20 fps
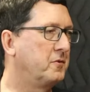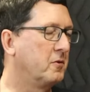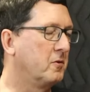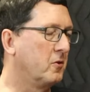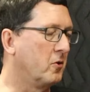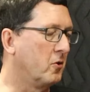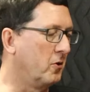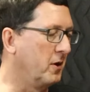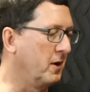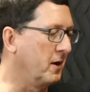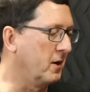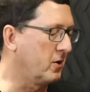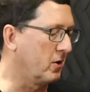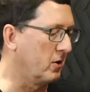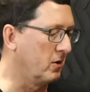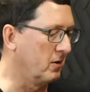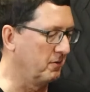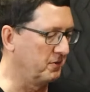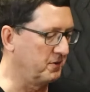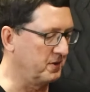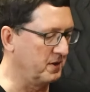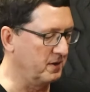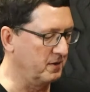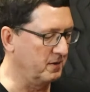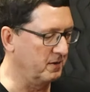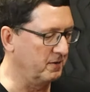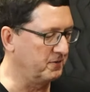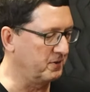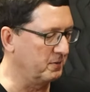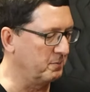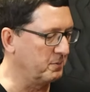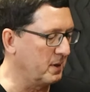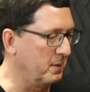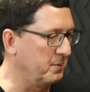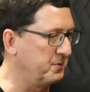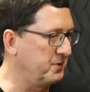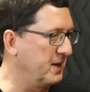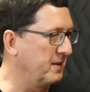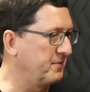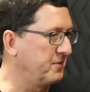learning curves, and you
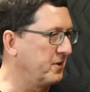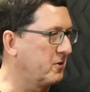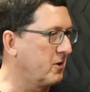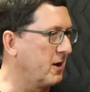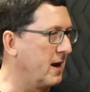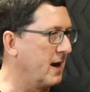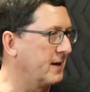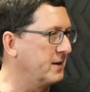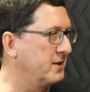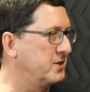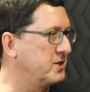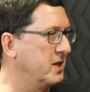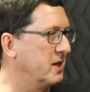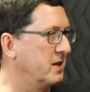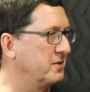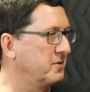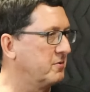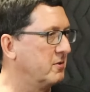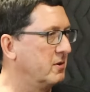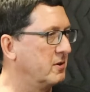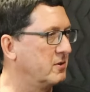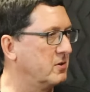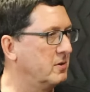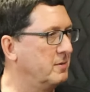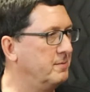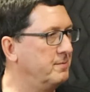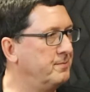sometimes you have to crack a chest, Richard.